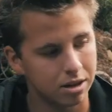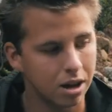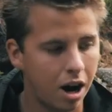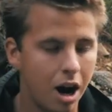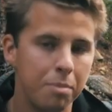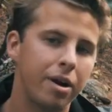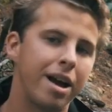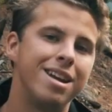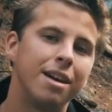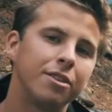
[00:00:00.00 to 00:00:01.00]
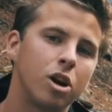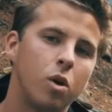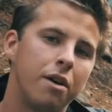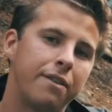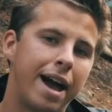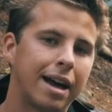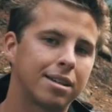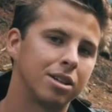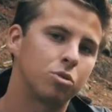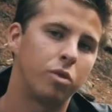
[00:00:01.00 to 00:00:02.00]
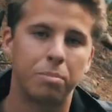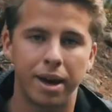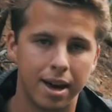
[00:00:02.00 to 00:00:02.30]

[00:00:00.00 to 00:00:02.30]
on top, I never go off axis when